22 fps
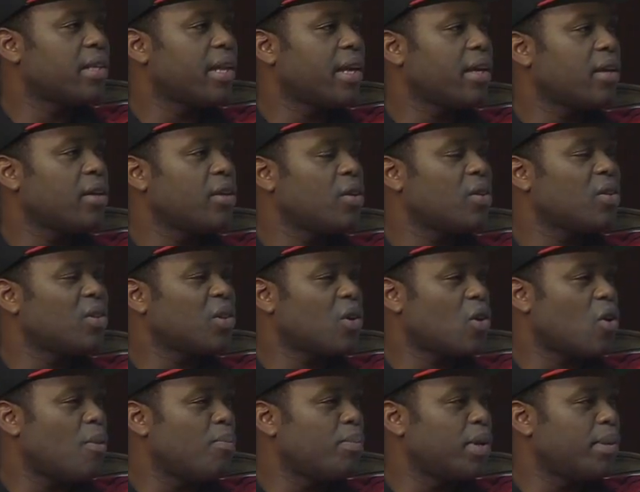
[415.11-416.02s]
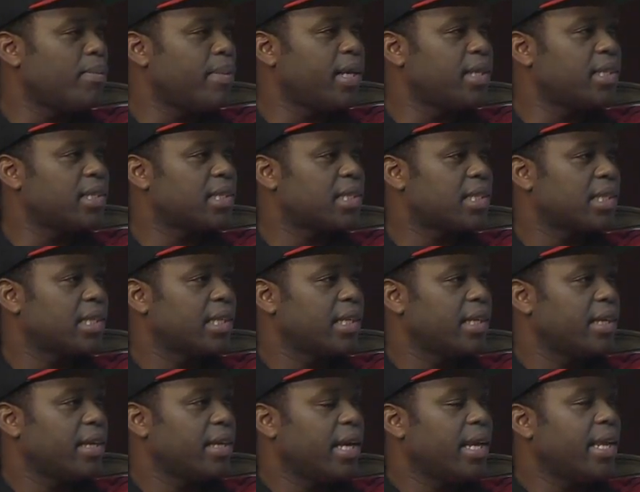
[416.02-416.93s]
like, you know, the compliments,
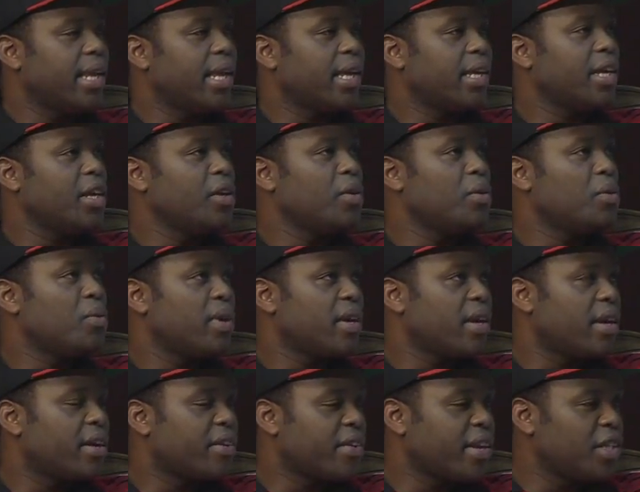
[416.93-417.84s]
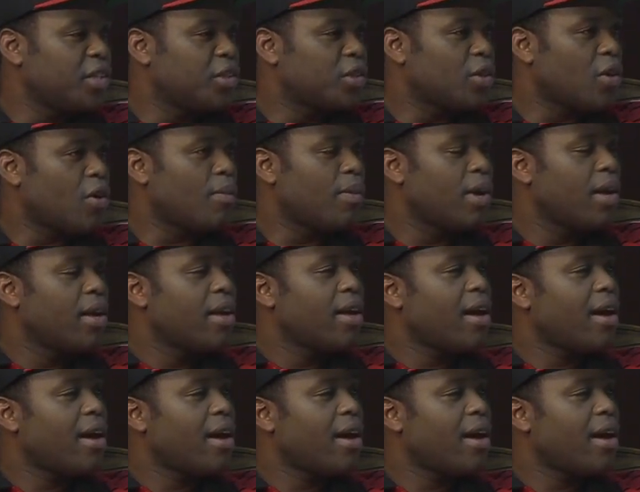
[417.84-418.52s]
like, hey, you're doing a great job.